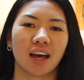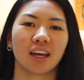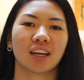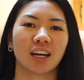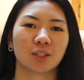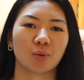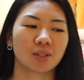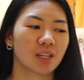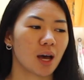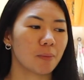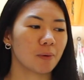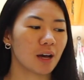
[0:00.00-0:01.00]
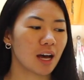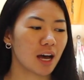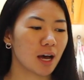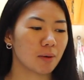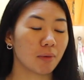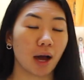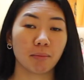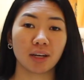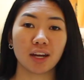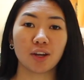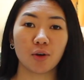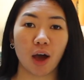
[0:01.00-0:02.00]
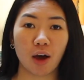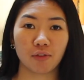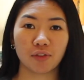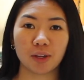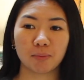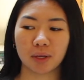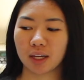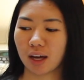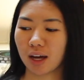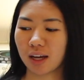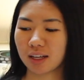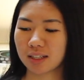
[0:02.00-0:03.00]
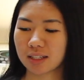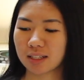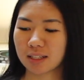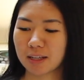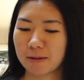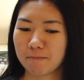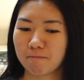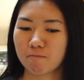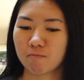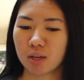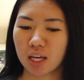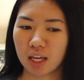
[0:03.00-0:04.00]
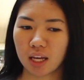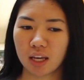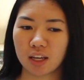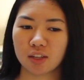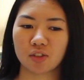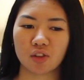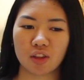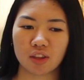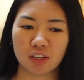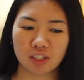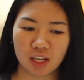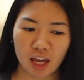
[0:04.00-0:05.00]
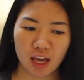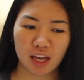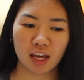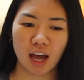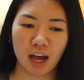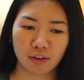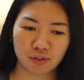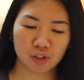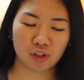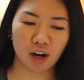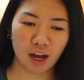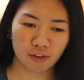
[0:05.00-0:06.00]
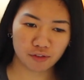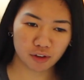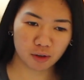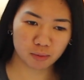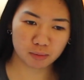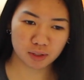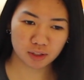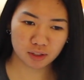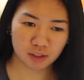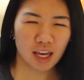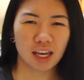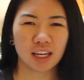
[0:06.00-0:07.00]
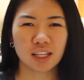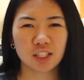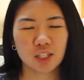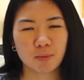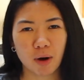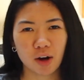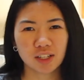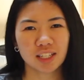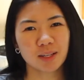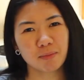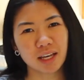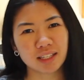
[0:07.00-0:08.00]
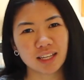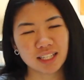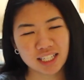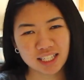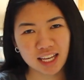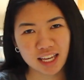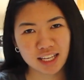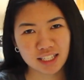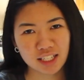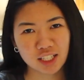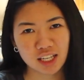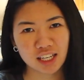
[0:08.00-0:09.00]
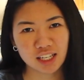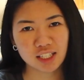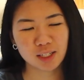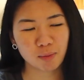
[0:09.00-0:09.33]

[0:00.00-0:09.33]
Hey guys, what's up? I'm in a new outfit because it is the day after I filmed. It is tomorrow. Does it make sense to say it is